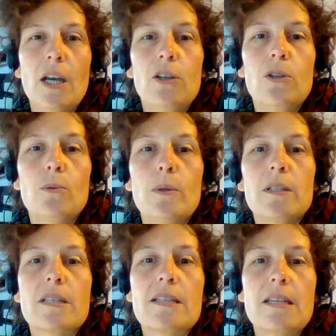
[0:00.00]
you
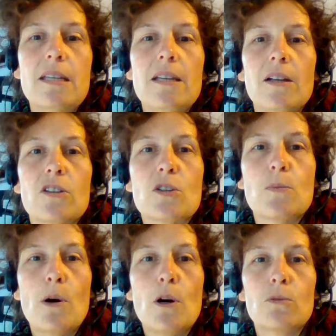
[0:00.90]
will see a
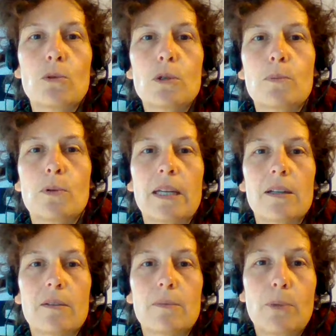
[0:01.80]
small
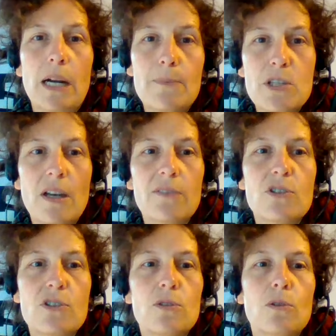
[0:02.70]
rubric. Perhaps you
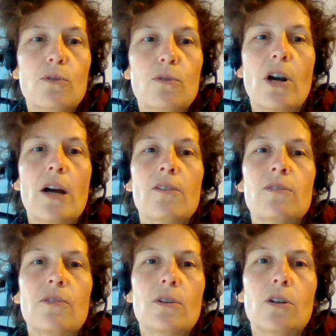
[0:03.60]
have to
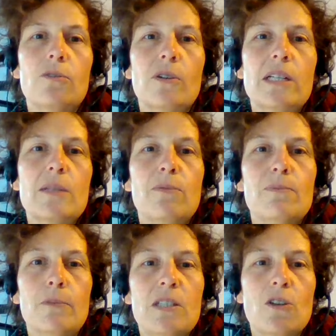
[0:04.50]
hover over it
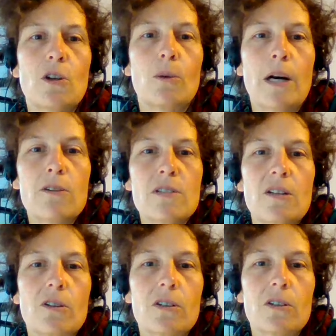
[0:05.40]
with your mouse
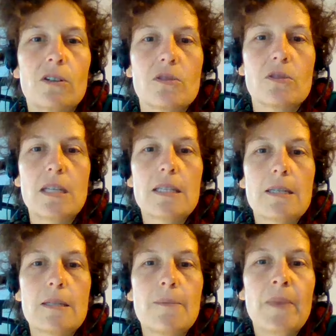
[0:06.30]
in order to see
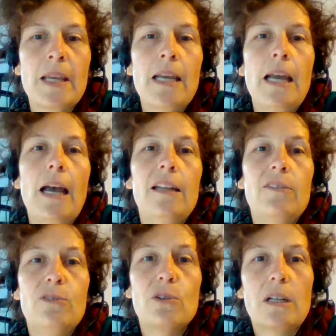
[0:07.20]
it.
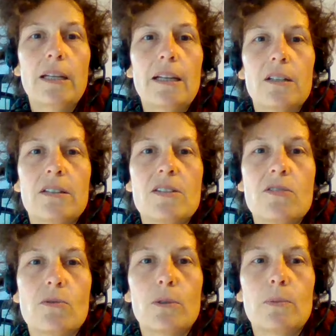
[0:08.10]
And if you click on
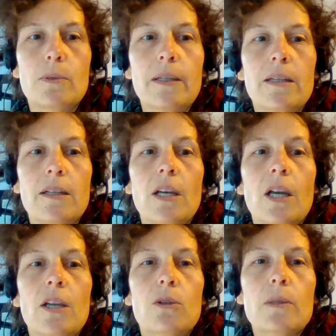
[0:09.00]
this rubric,
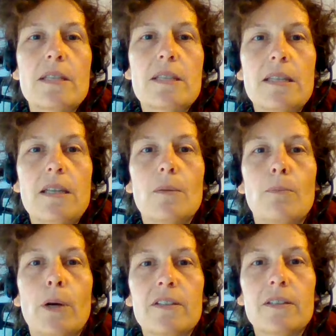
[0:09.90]
you will see
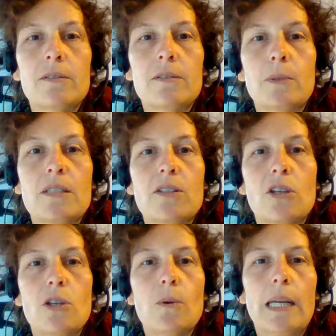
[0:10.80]
a button with
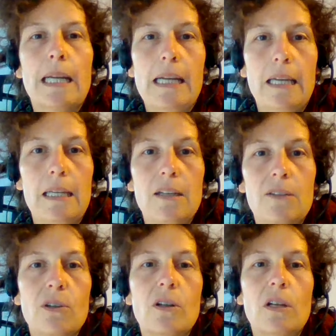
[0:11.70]
Q&A.
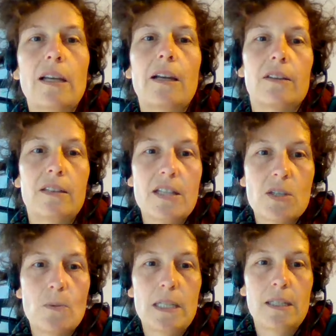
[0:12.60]
If you click on
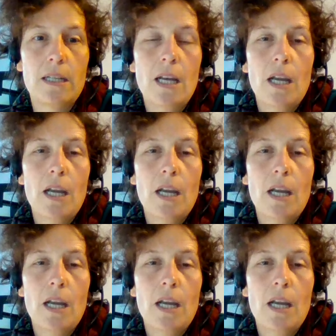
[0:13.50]
this one,